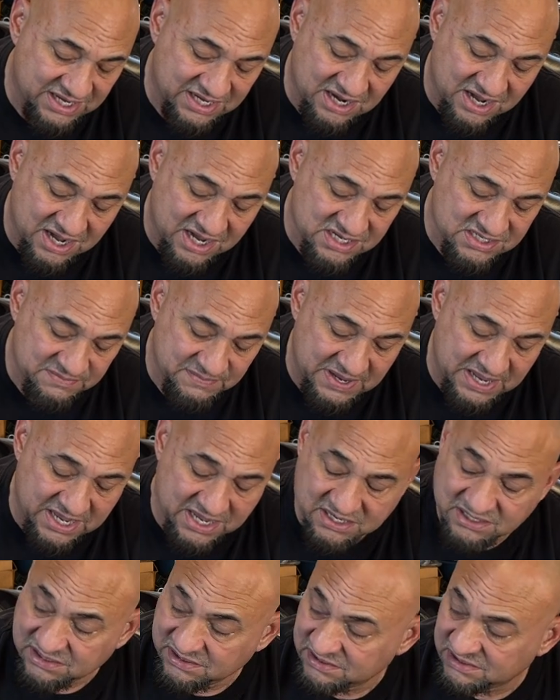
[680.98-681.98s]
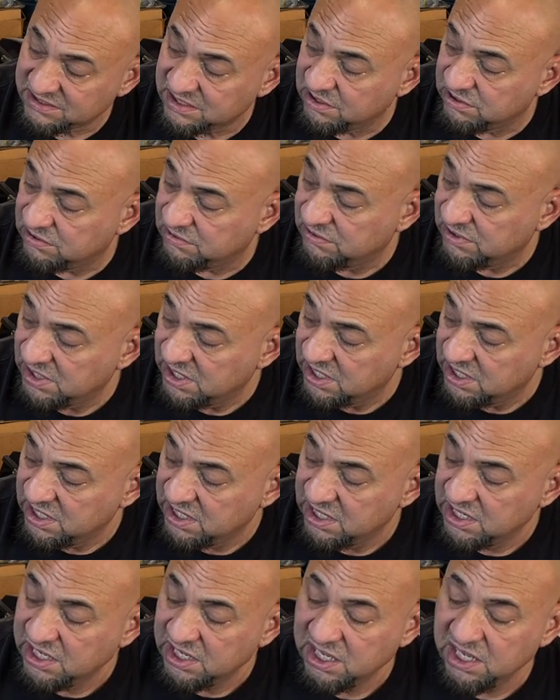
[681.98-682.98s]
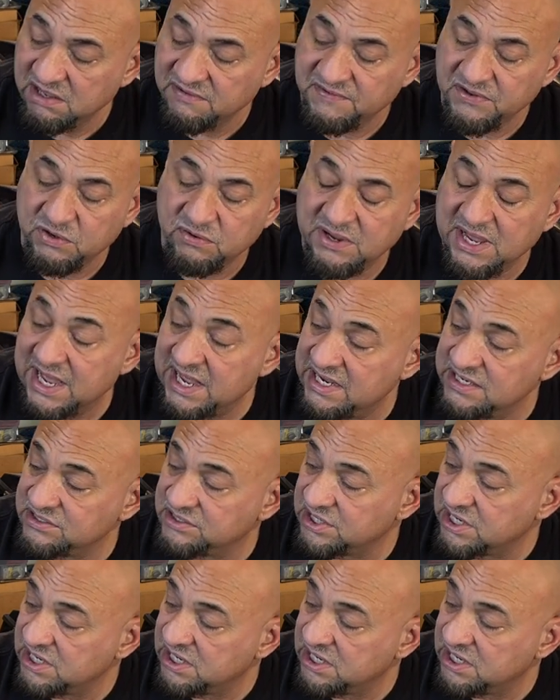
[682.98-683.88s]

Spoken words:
cause, man. So if you guys